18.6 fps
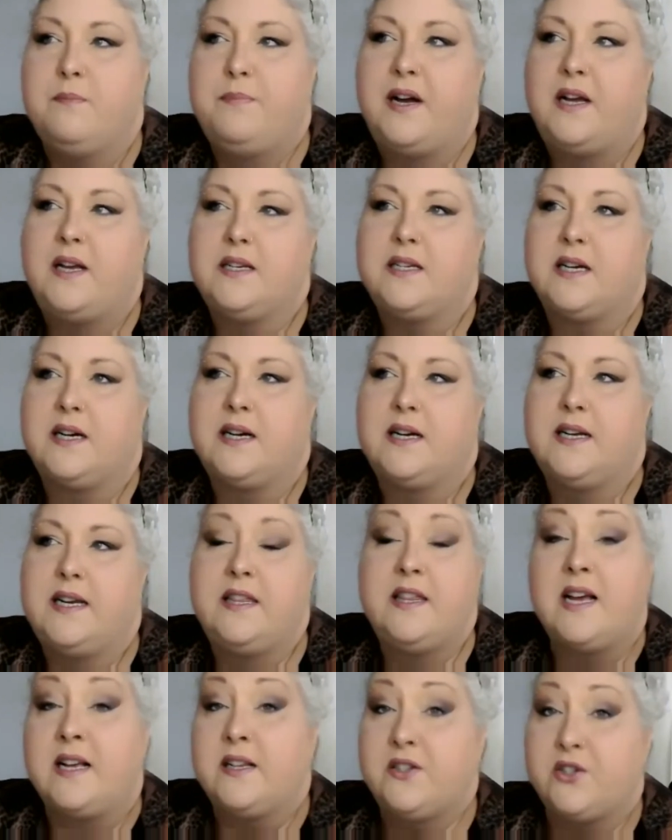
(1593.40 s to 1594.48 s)
But
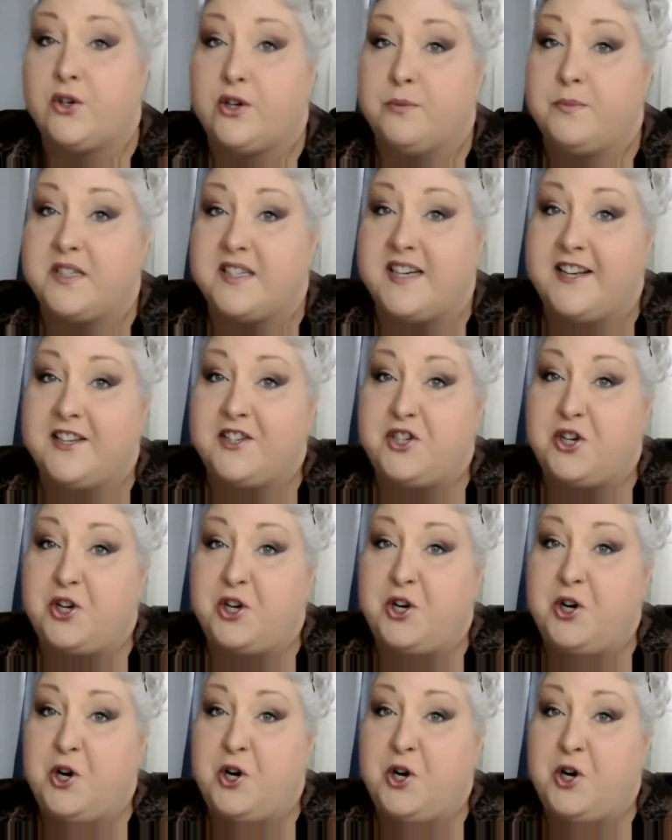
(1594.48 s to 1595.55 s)
in that circumstance, you
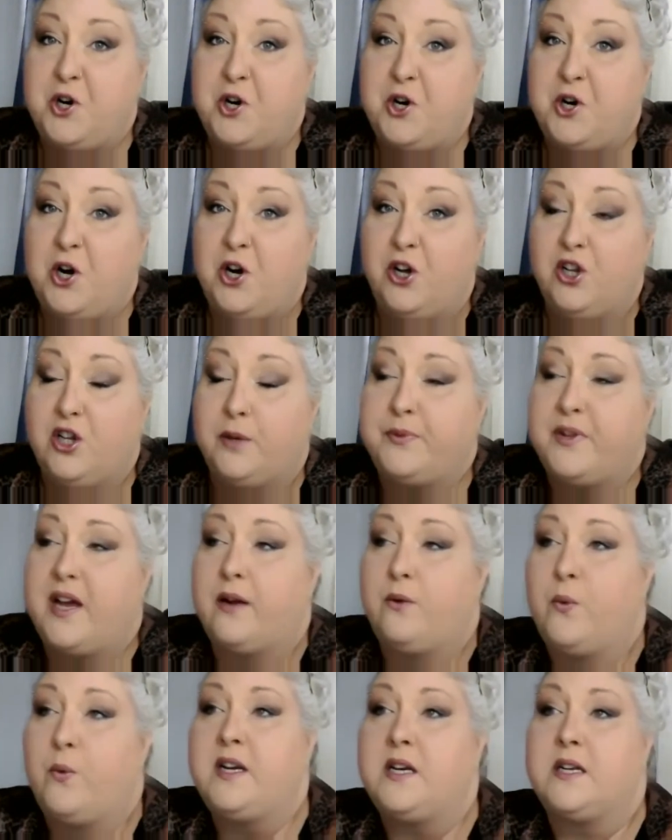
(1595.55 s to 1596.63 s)
can call up
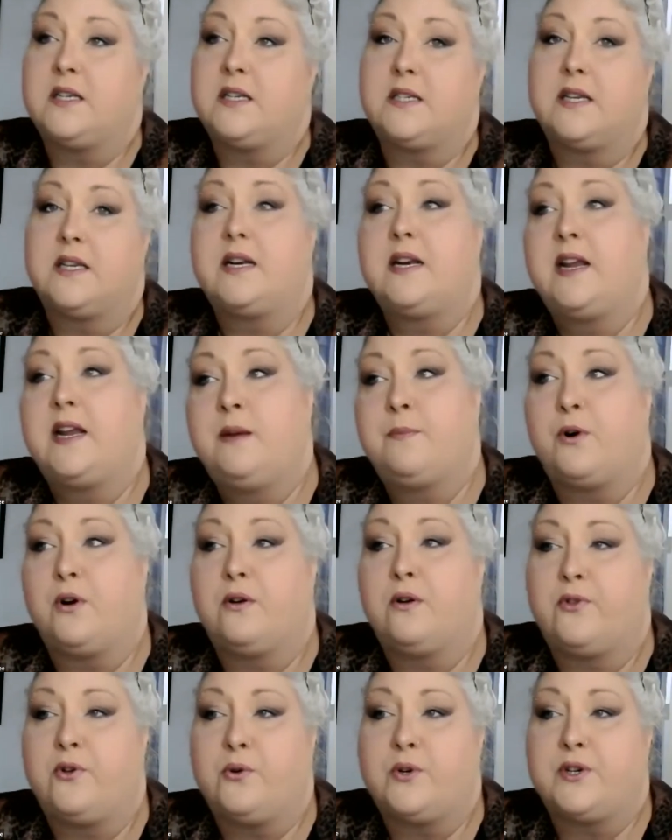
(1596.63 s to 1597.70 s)
that witness, that neighbor
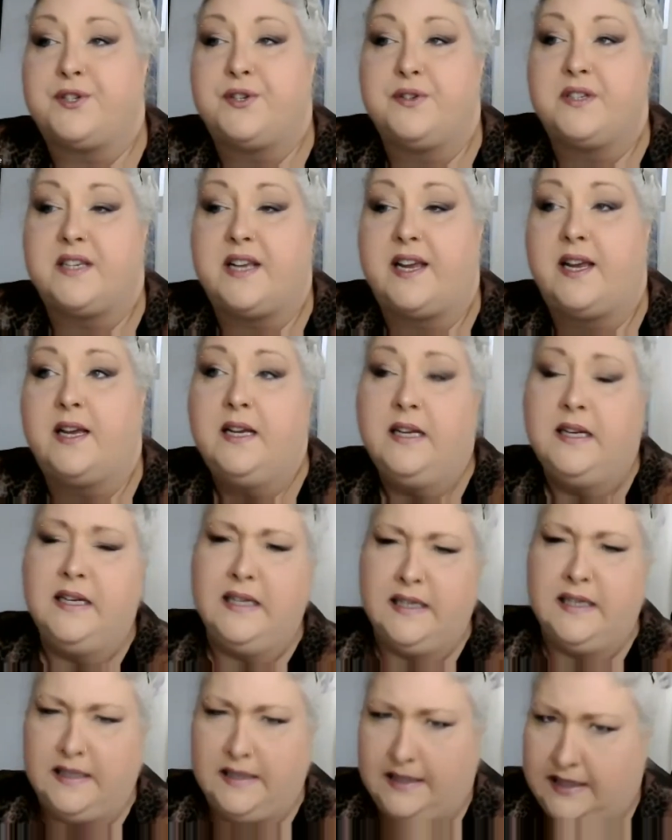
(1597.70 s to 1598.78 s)
of yours, and say,
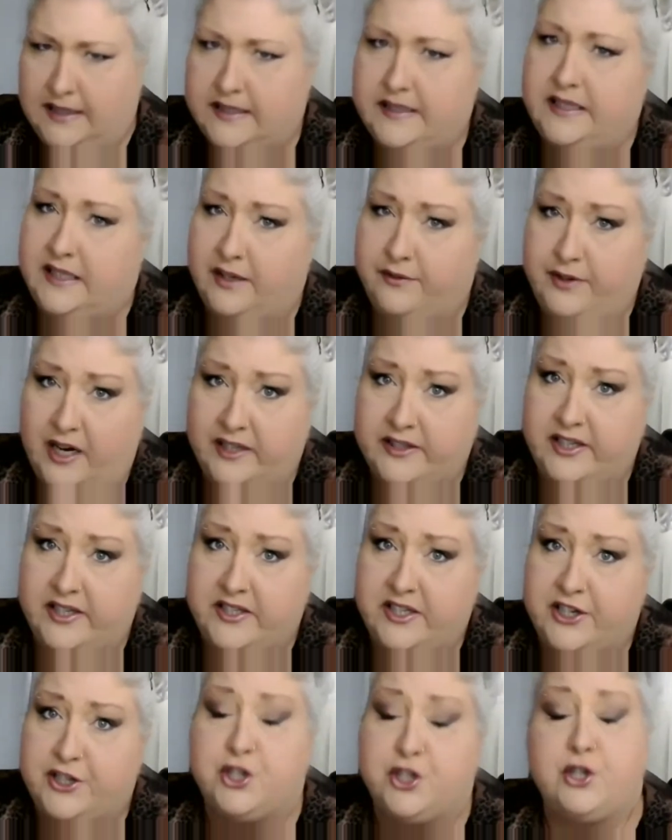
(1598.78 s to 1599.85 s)
listen, I've got this
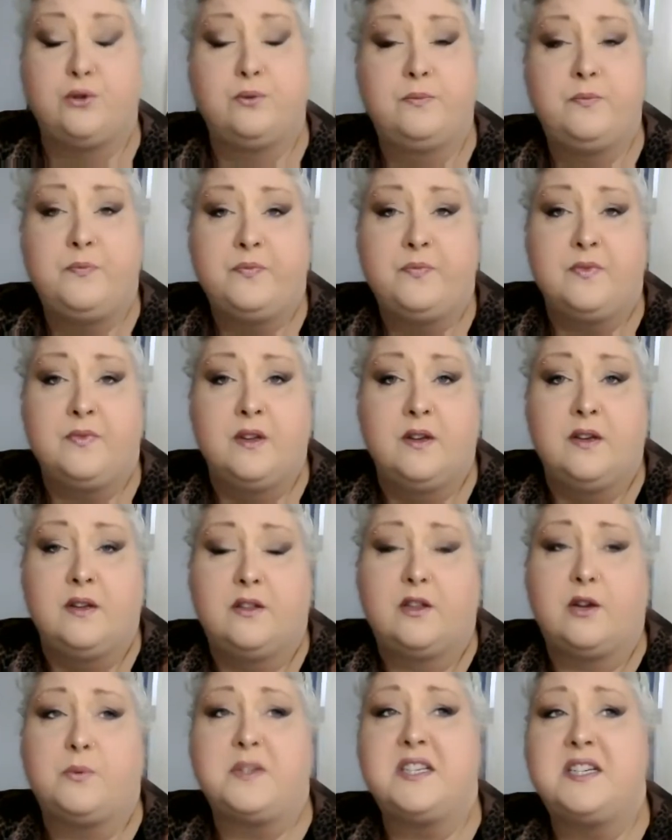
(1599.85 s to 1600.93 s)
issue.
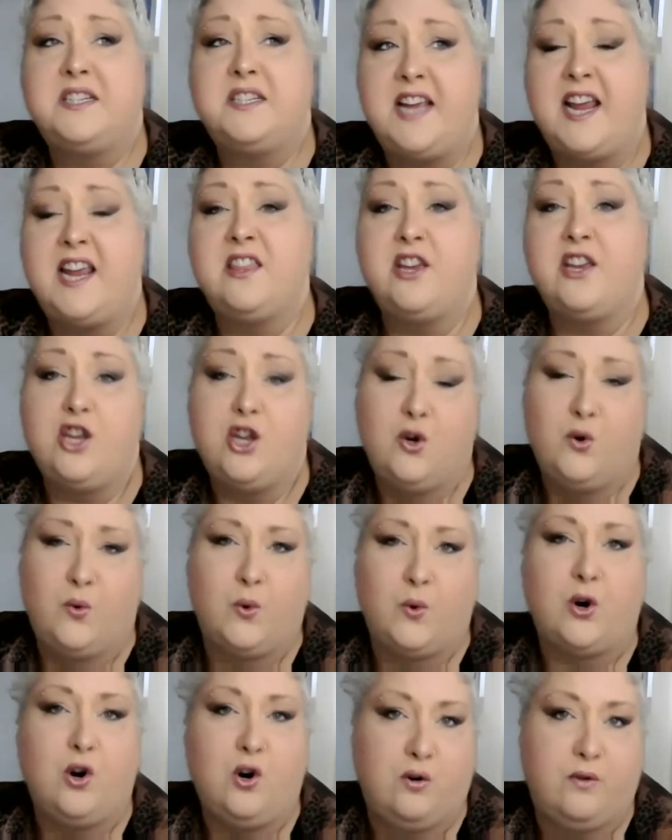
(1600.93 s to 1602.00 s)
There was a day that you
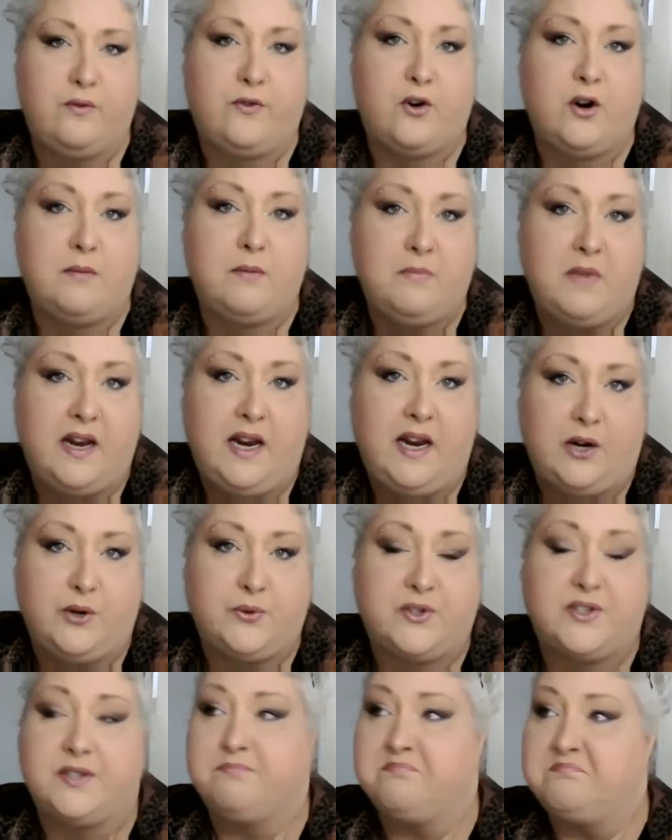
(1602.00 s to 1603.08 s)
were over at my
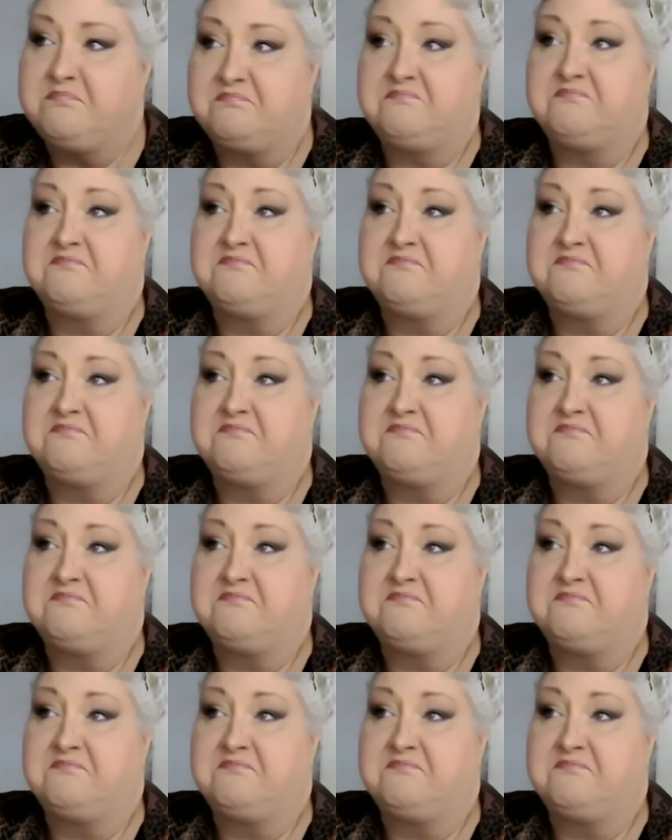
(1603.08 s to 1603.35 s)
house.